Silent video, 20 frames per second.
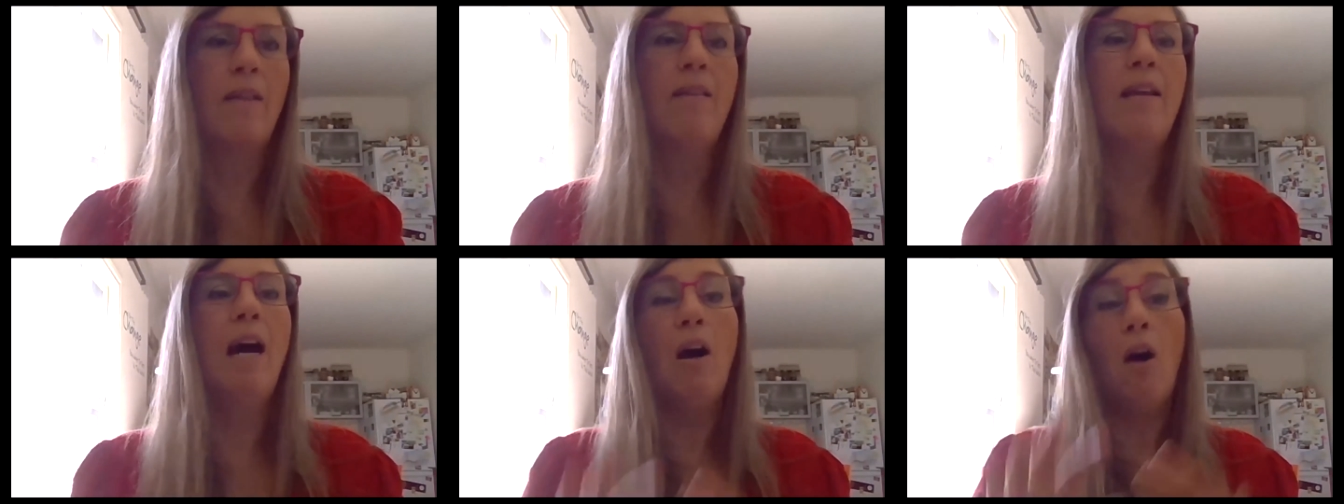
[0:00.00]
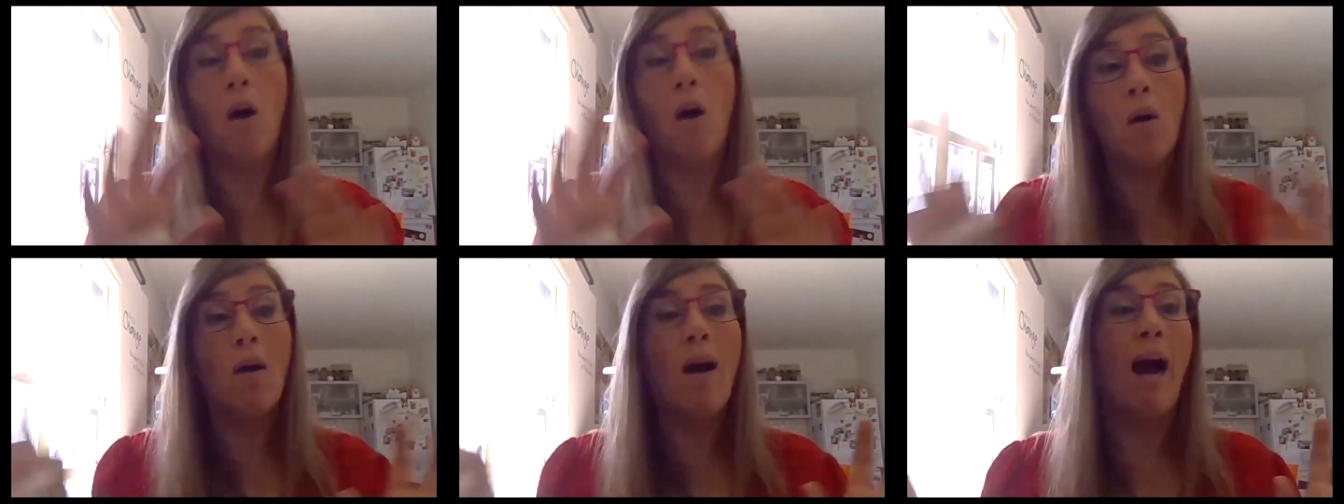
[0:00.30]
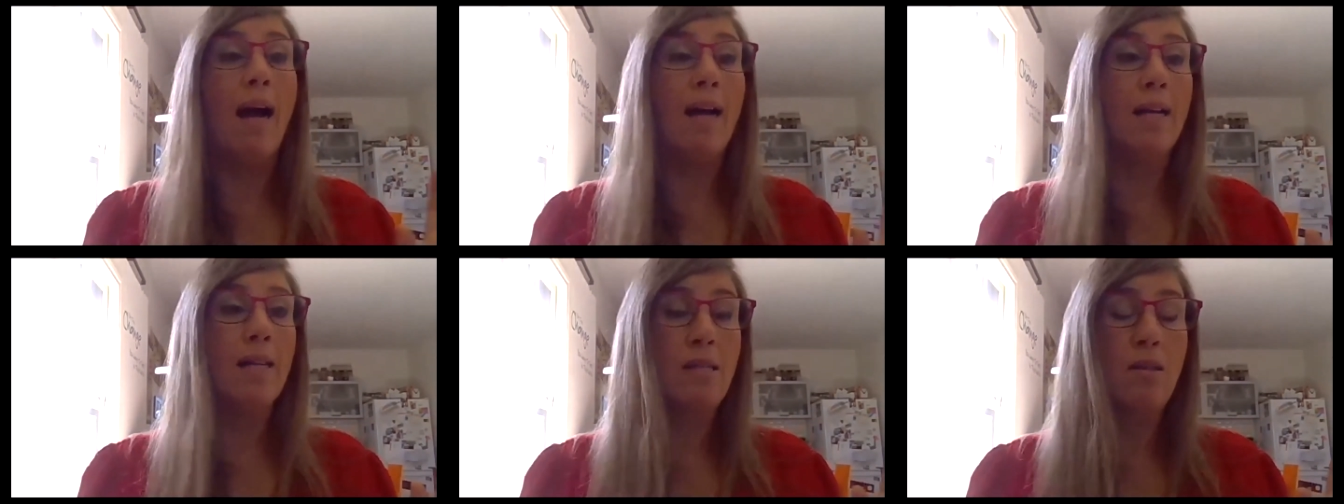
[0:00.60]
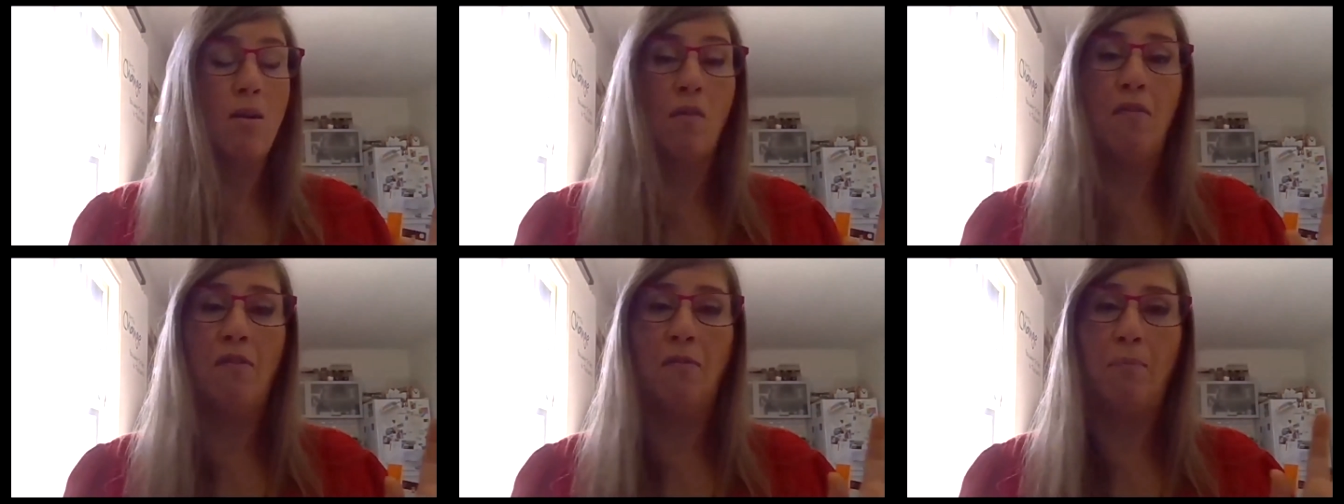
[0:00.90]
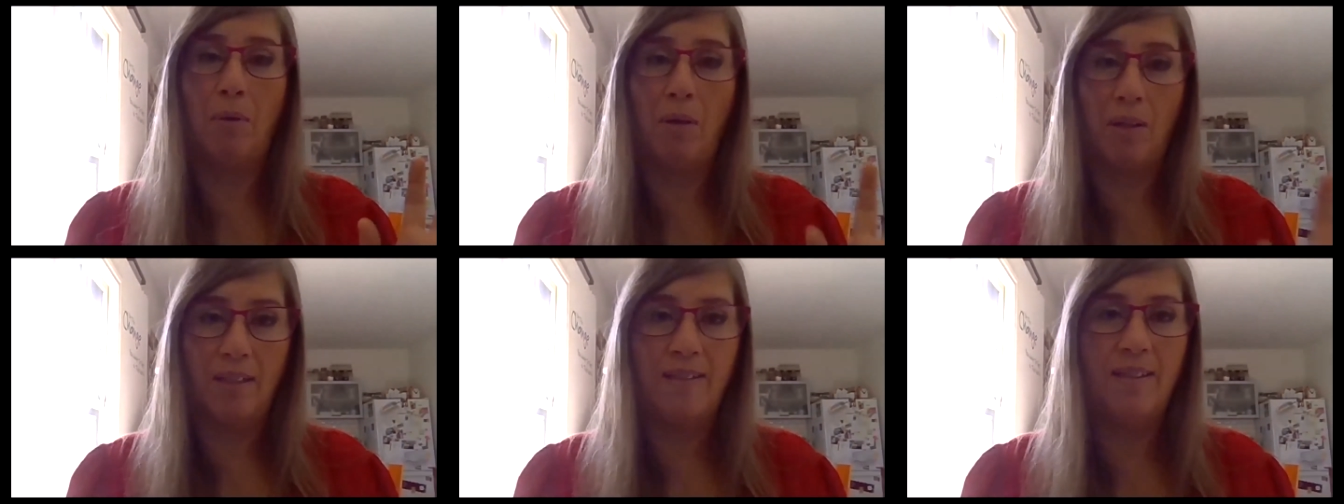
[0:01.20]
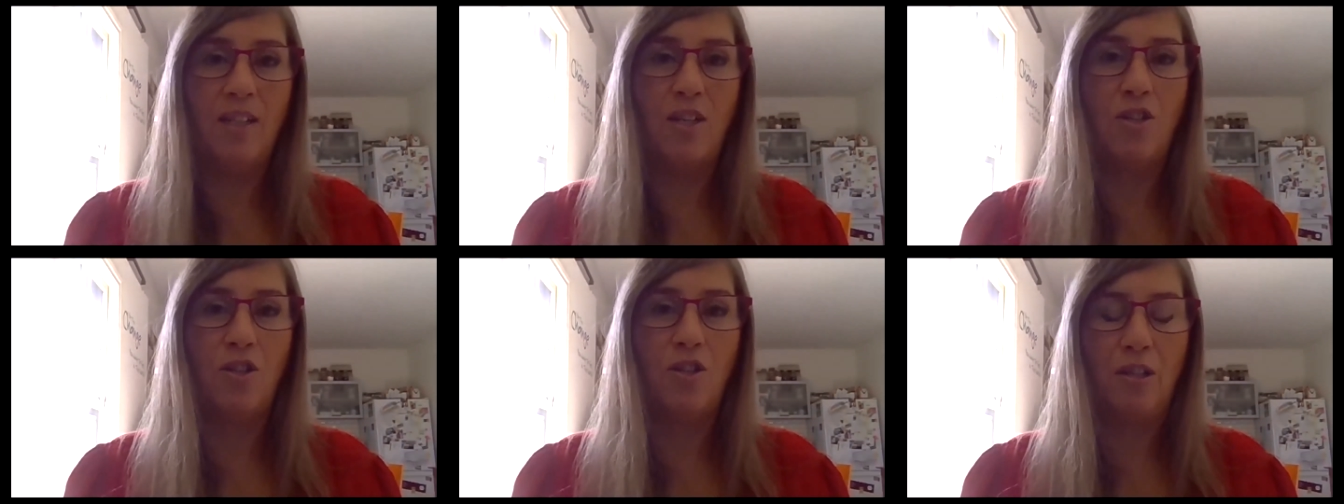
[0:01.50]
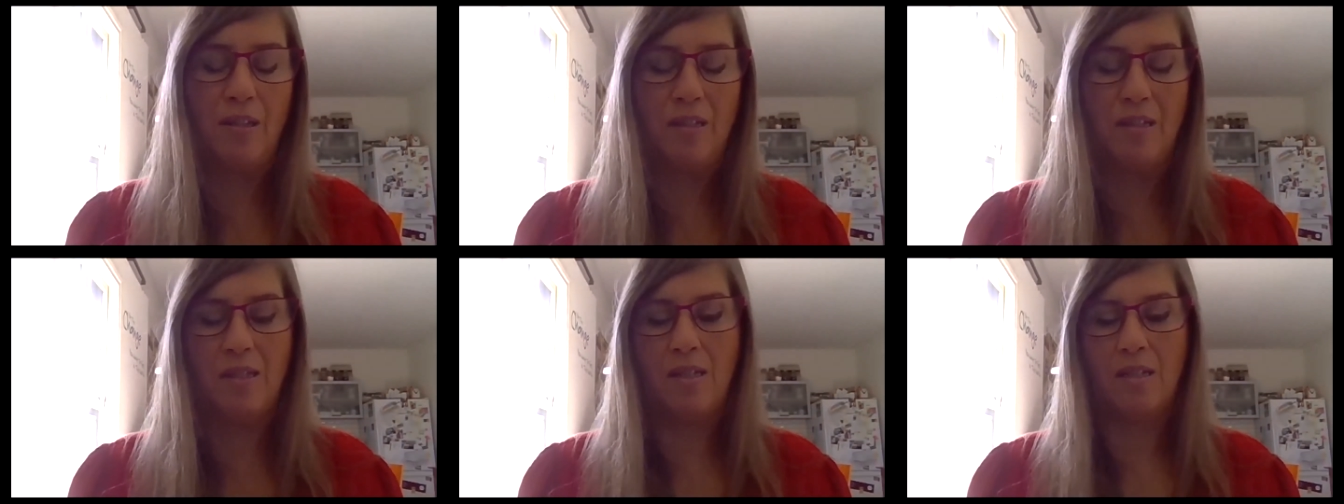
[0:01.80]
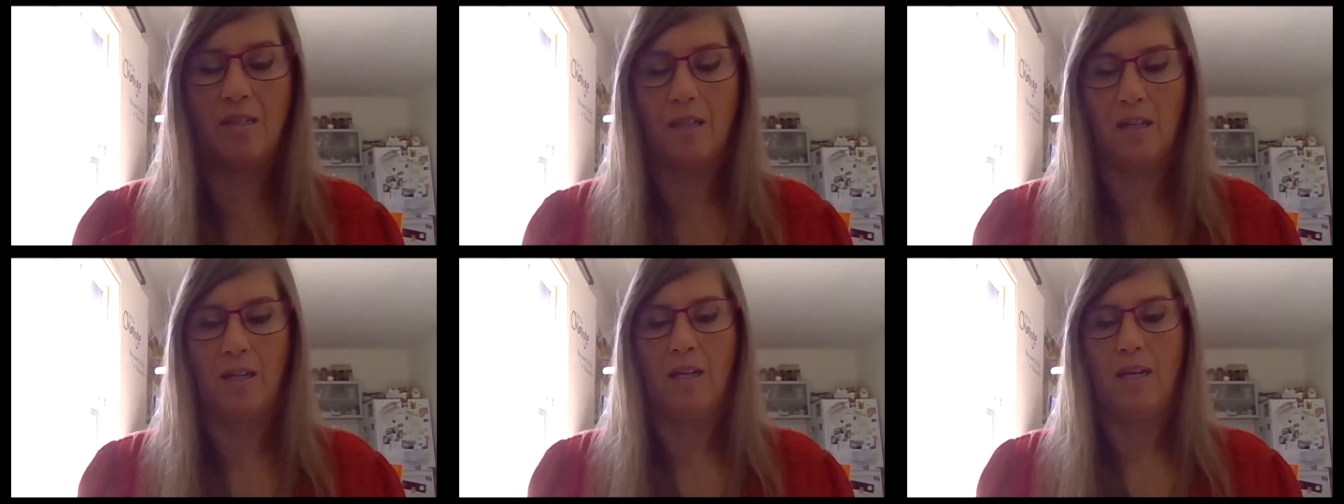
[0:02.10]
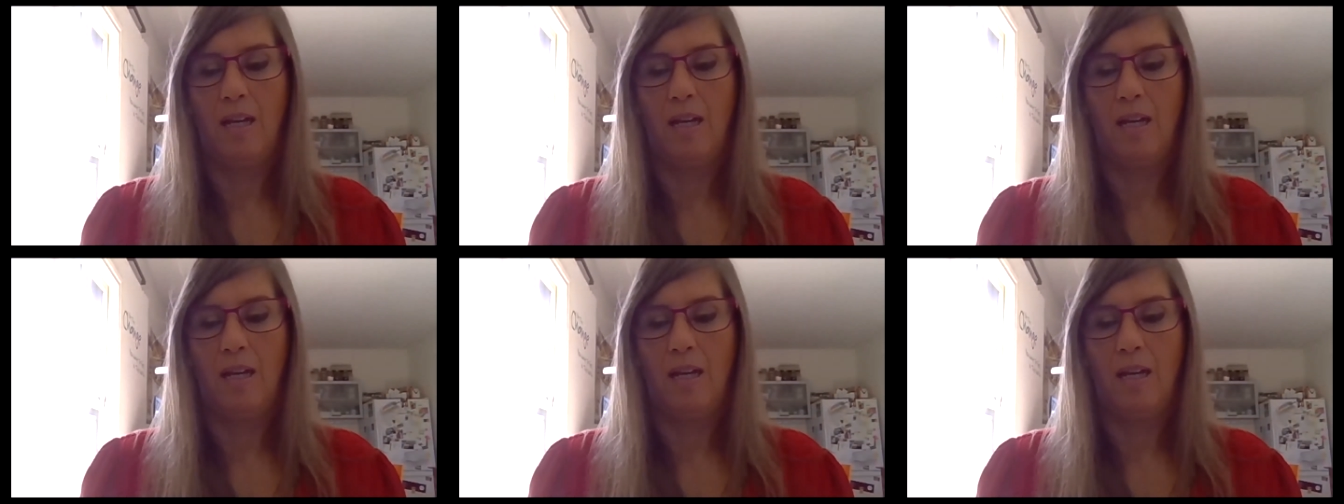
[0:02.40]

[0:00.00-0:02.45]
There are all kinds of politicians.